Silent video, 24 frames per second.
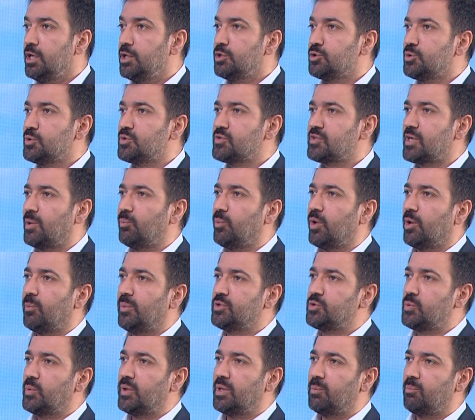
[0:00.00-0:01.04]
to somewhere
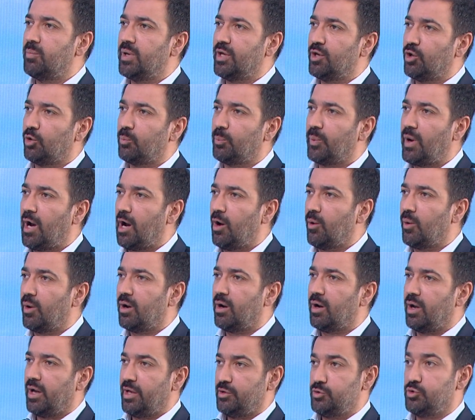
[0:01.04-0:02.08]
between middle
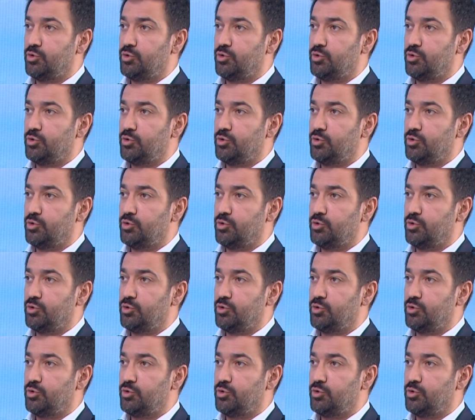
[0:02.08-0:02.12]
power and